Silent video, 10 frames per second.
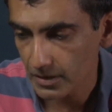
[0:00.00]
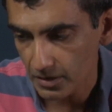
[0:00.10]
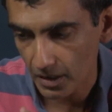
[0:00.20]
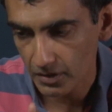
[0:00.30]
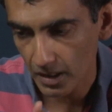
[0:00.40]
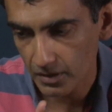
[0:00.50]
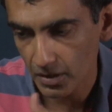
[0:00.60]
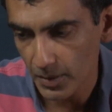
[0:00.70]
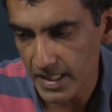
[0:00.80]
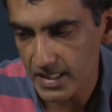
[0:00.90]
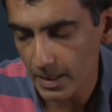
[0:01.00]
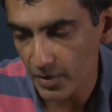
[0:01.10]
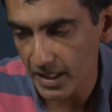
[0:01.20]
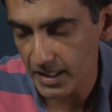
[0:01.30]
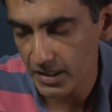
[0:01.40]
the, the, the reason I'm
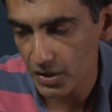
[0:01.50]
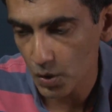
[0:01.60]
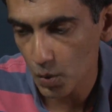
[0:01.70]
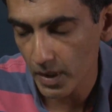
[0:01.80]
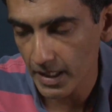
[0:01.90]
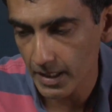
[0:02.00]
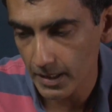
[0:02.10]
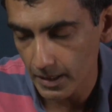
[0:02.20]
writing u in,